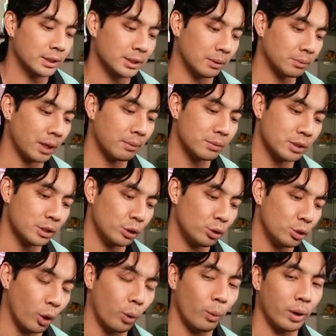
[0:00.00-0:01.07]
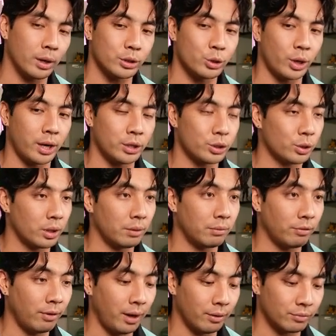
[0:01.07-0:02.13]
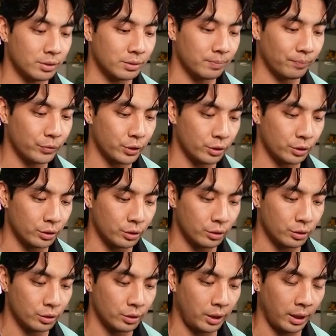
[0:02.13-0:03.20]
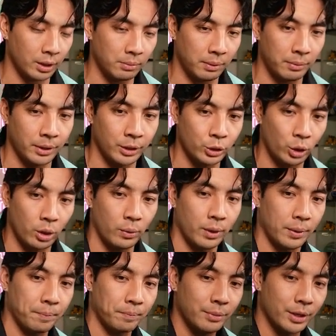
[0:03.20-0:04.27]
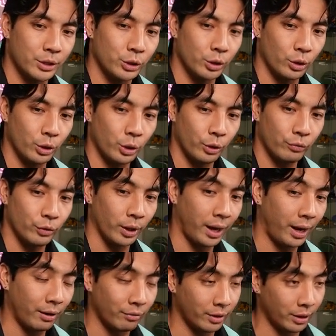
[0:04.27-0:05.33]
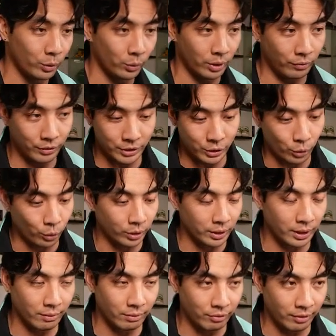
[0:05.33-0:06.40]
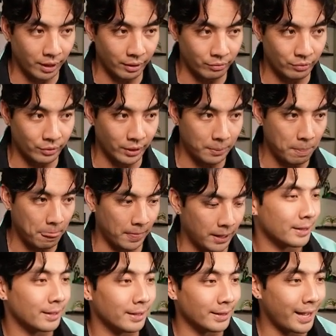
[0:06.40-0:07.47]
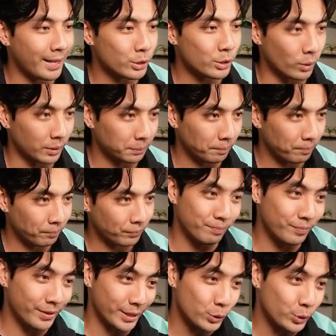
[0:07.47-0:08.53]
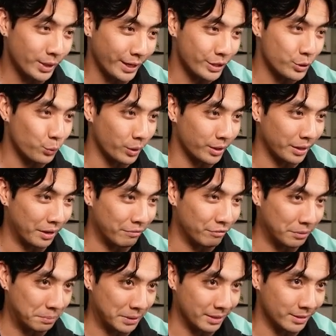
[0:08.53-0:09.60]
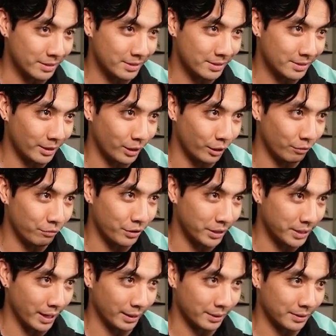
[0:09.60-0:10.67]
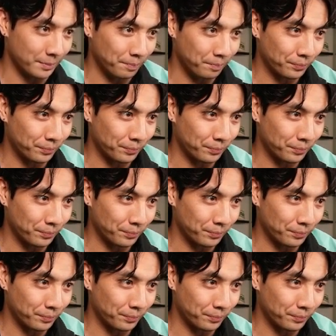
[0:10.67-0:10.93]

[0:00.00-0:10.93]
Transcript: Sometimes you don't want to trash your level 5s to gain the memory and draw 1 because you don't know if you'll have another one if it's your only level 5, right? The last one, this was actually one of the MVPs of the deck.